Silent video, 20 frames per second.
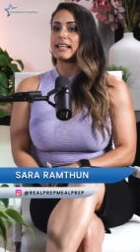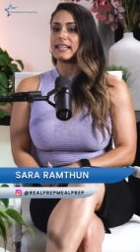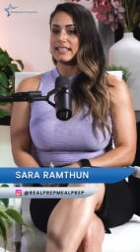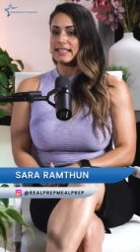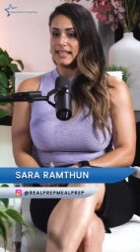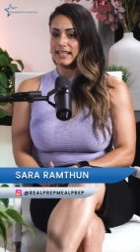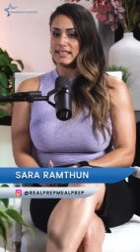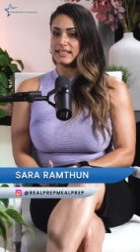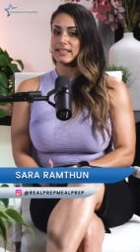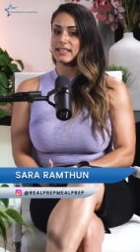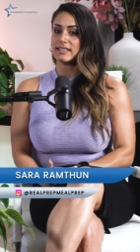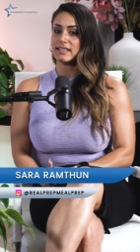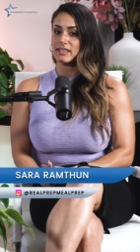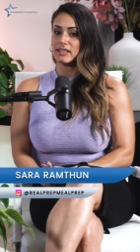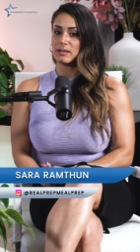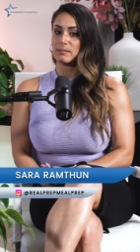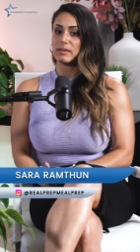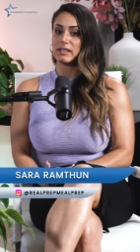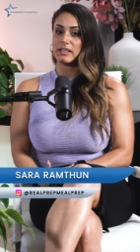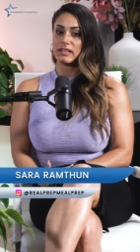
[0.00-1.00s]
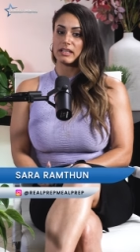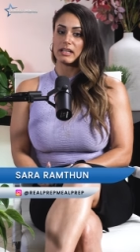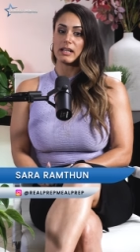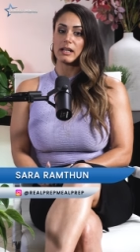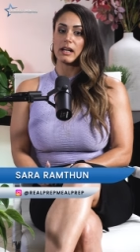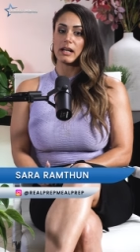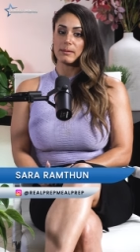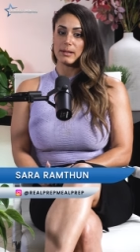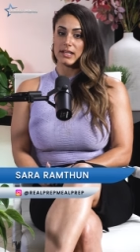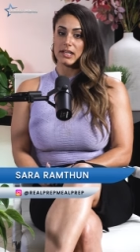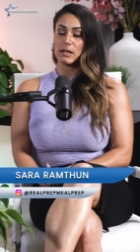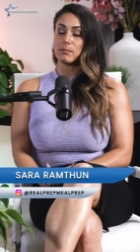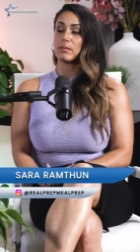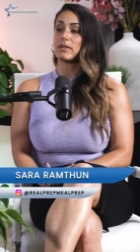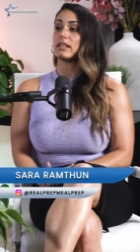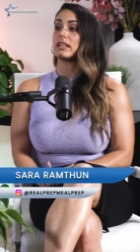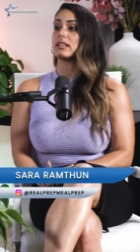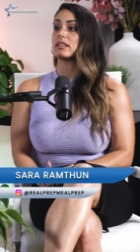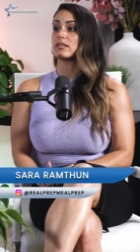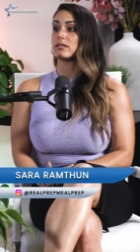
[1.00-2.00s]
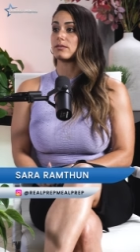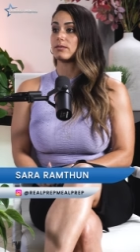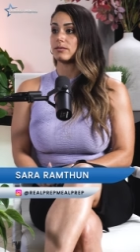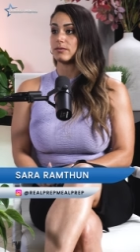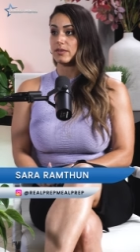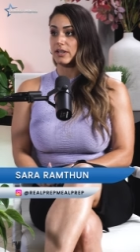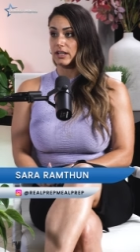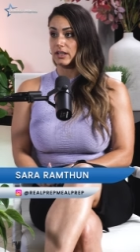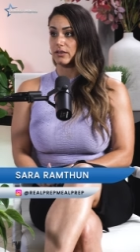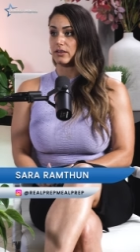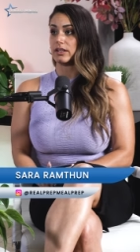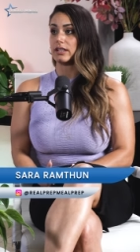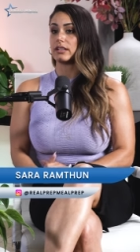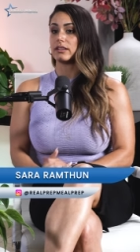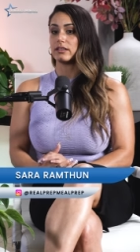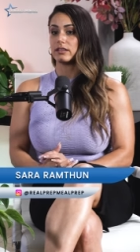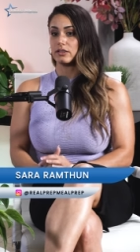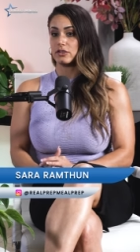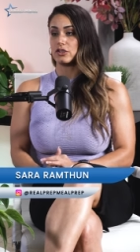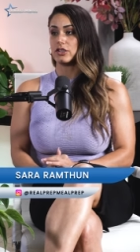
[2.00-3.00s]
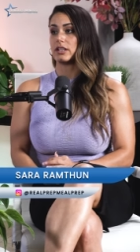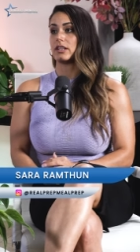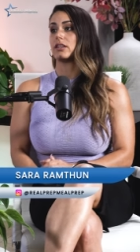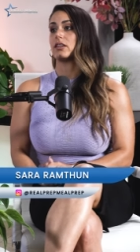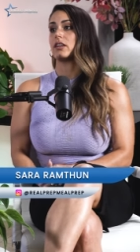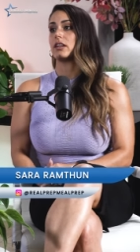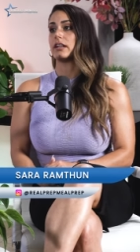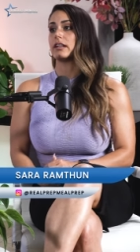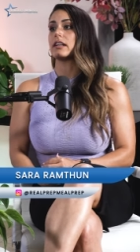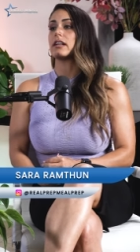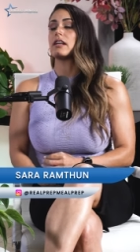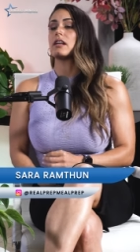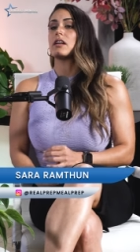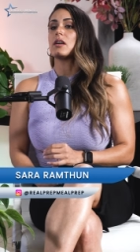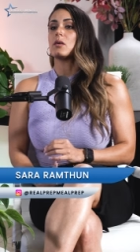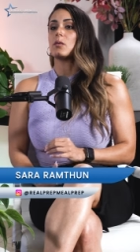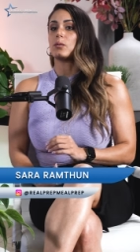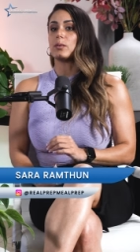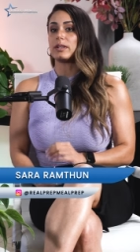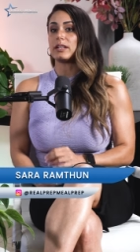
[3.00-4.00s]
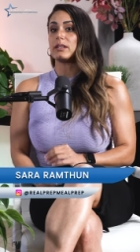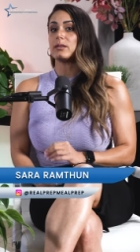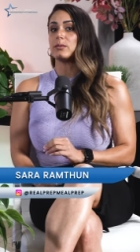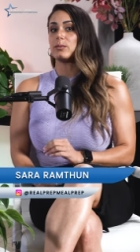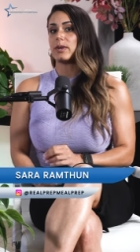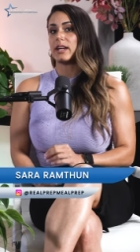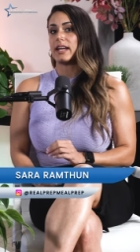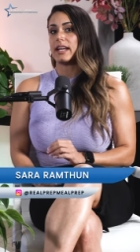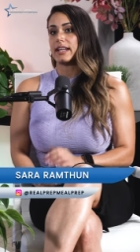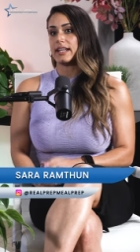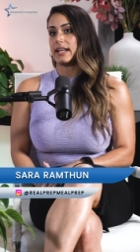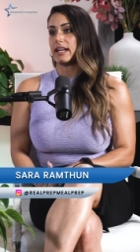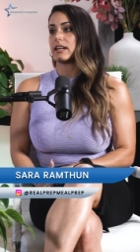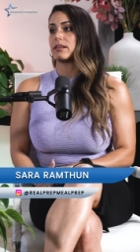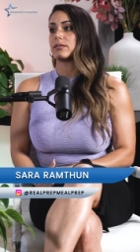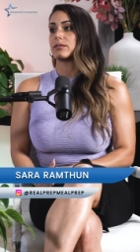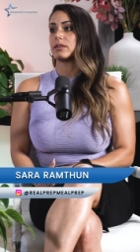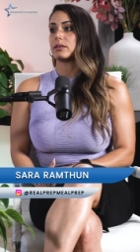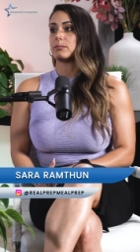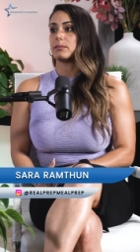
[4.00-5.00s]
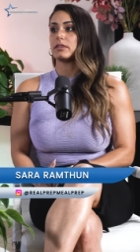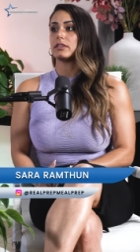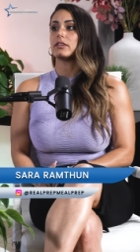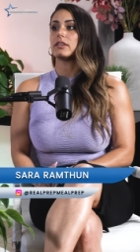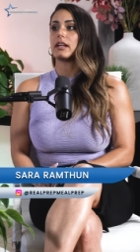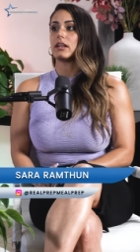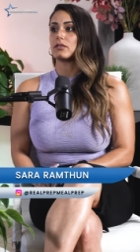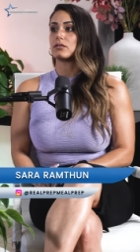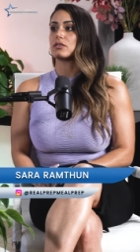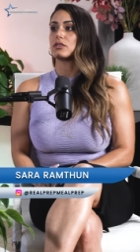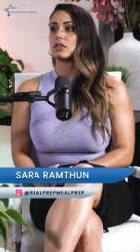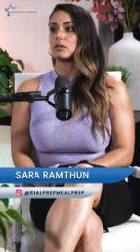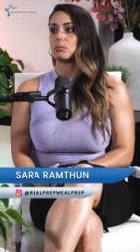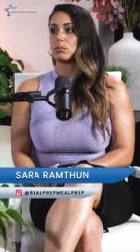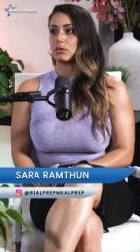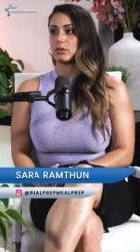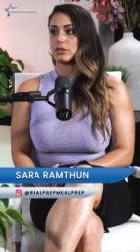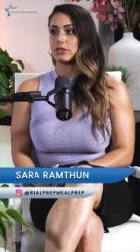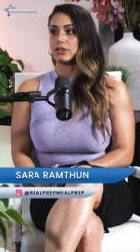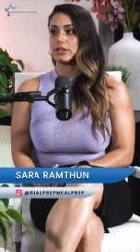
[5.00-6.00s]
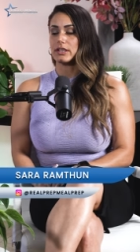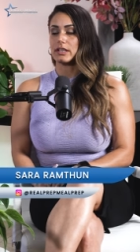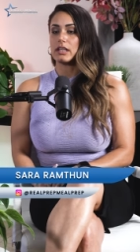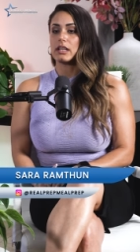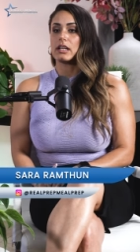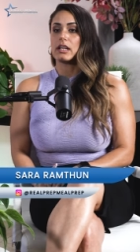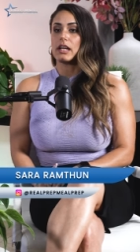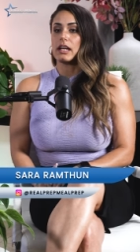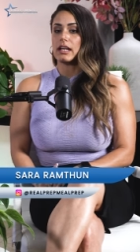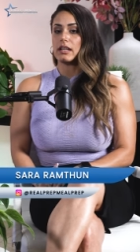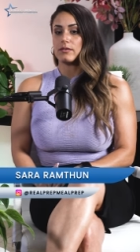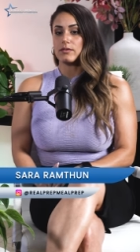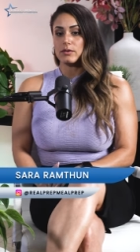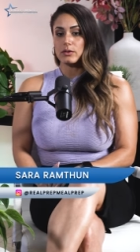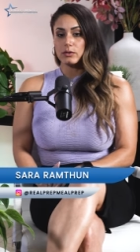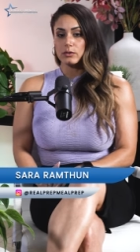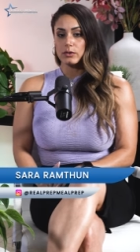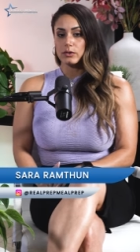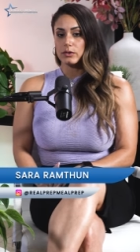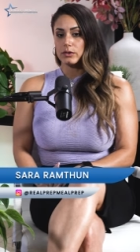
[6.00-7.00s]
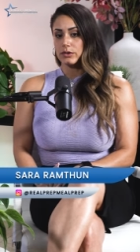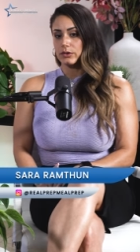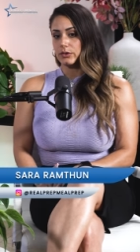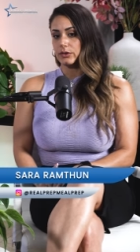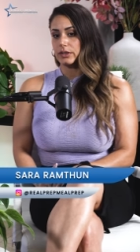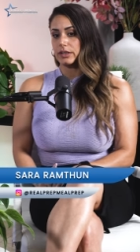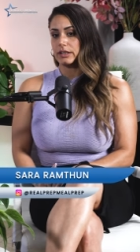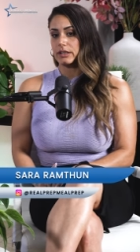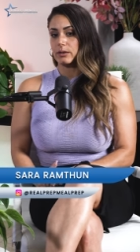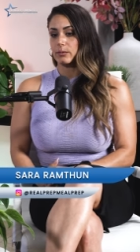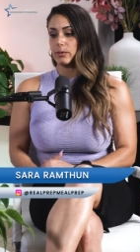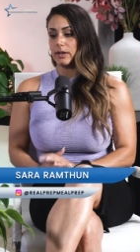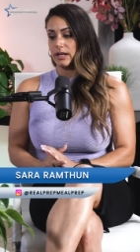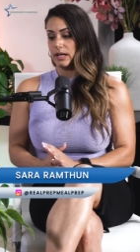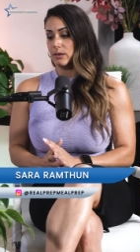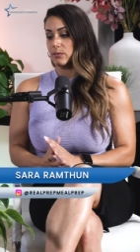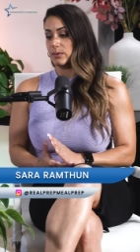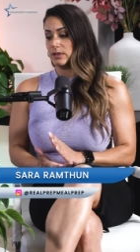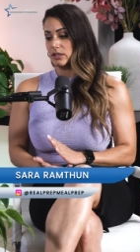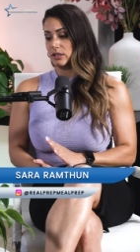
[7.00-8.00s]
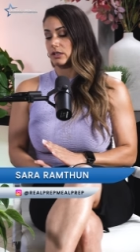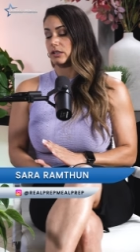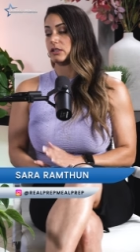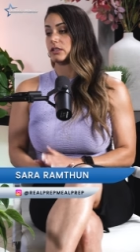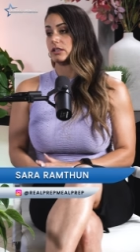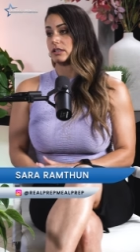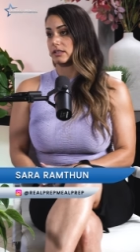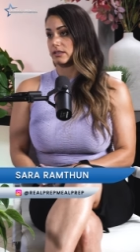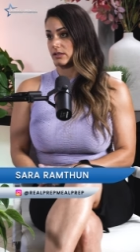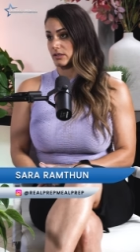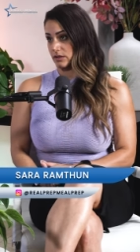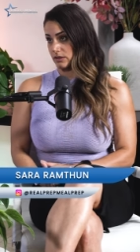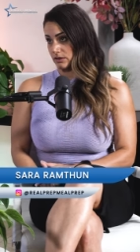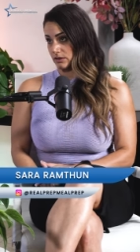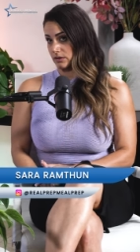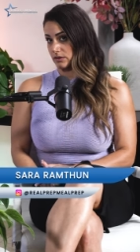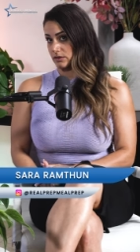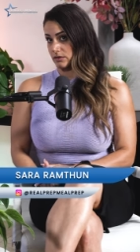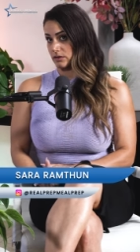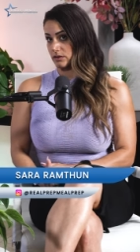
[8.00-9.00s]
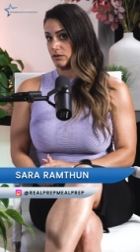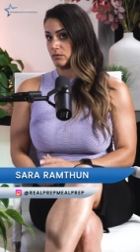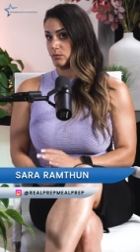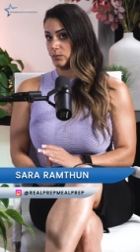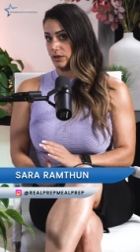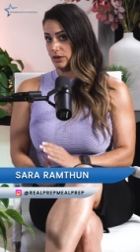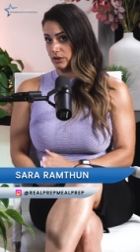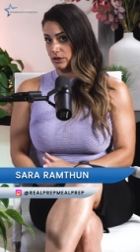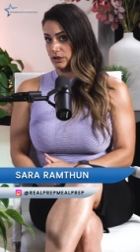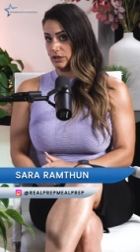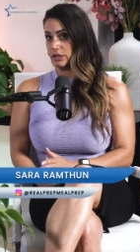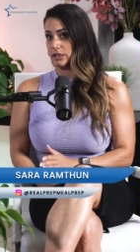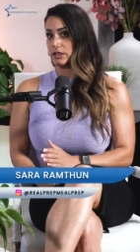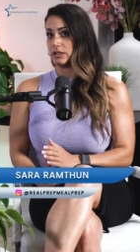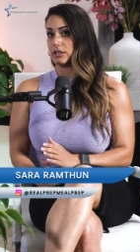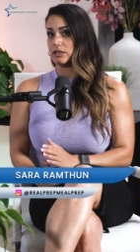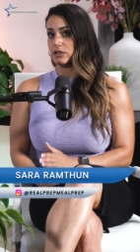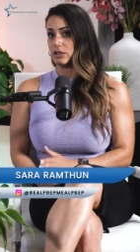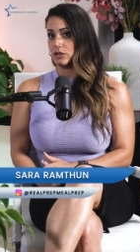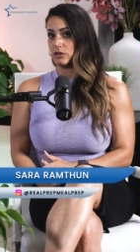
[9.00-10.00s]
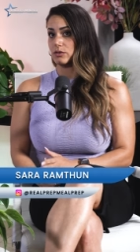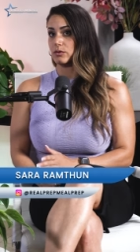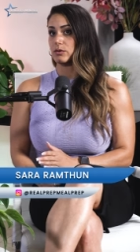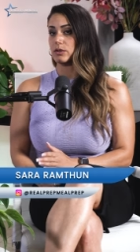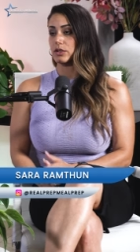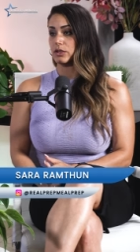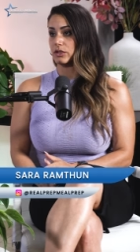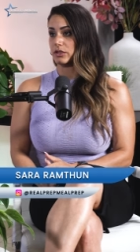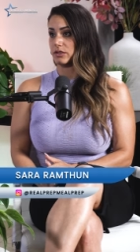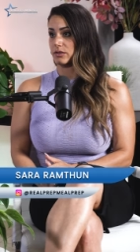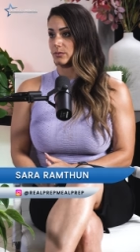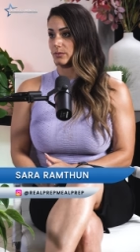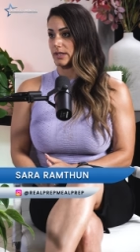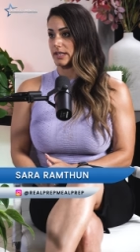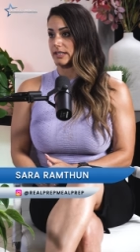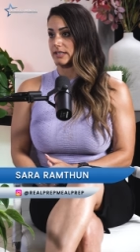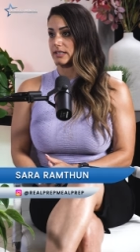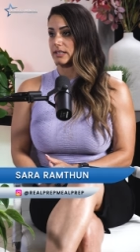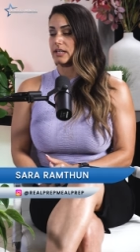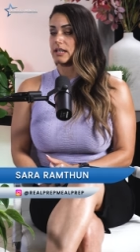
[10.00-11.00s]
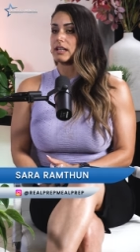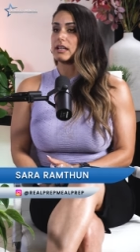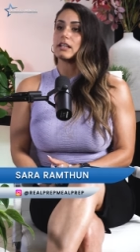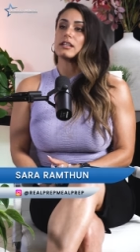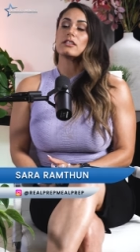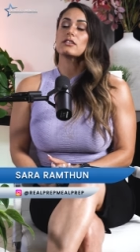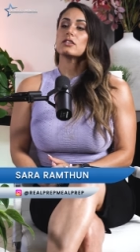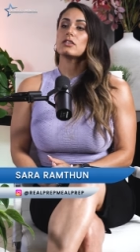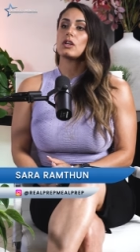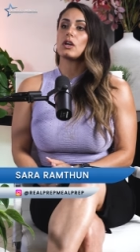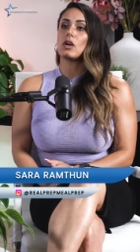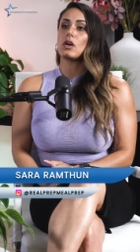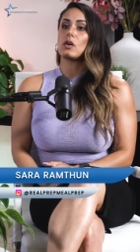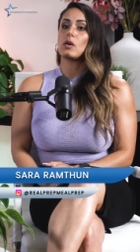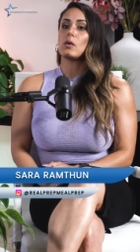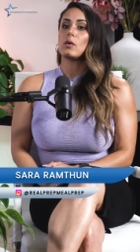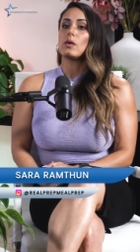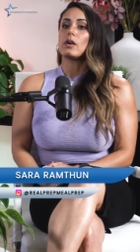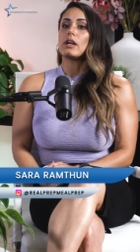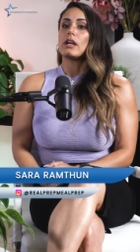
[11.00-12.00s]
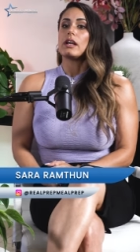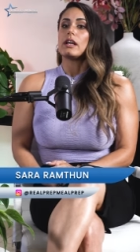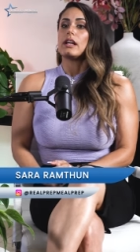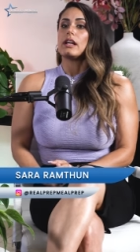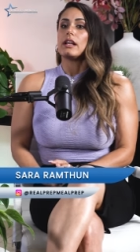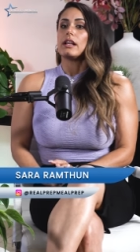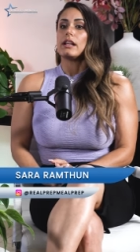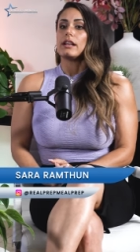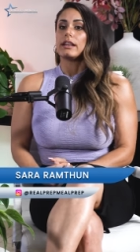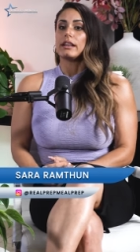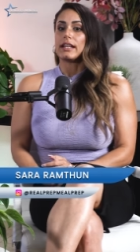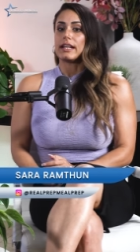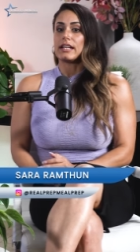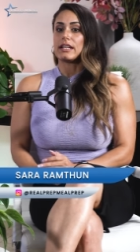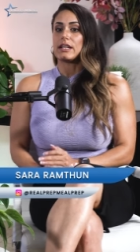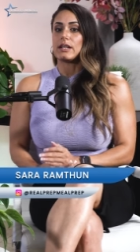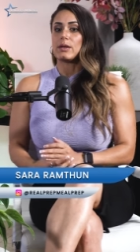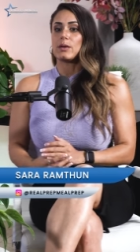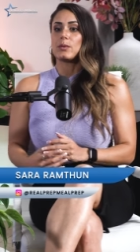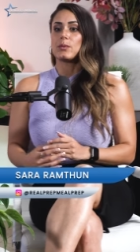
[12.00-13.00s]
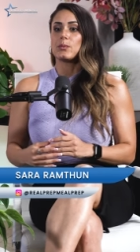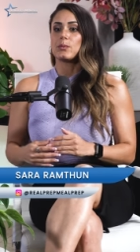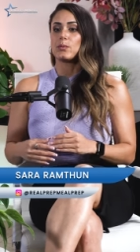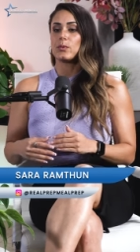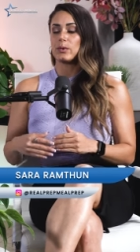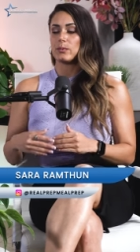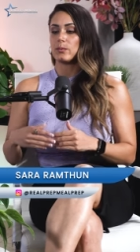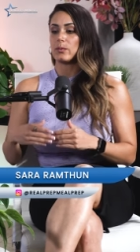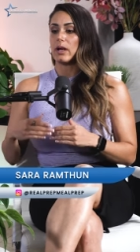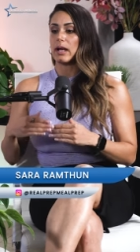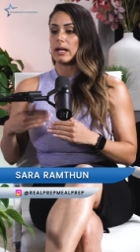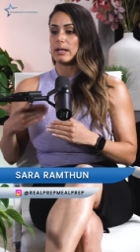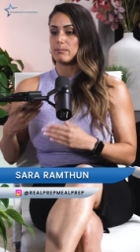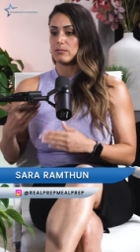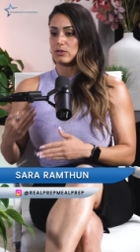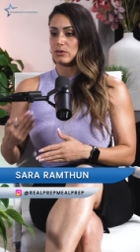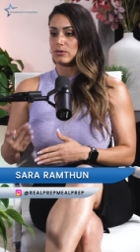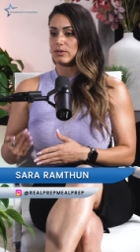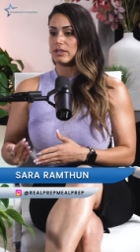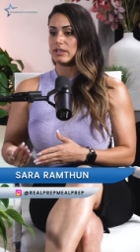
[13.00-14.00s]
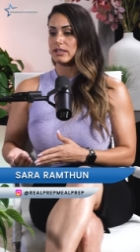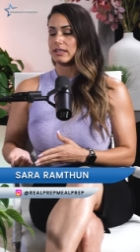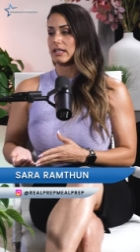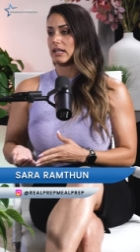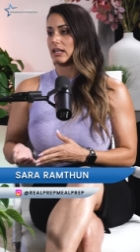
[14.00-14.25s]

yes. This is something that my company is very legit on. We weigh every meal out to the portion. If you're ordering, and we cook to, to we cook to cooked weight. So, like when I'm doing the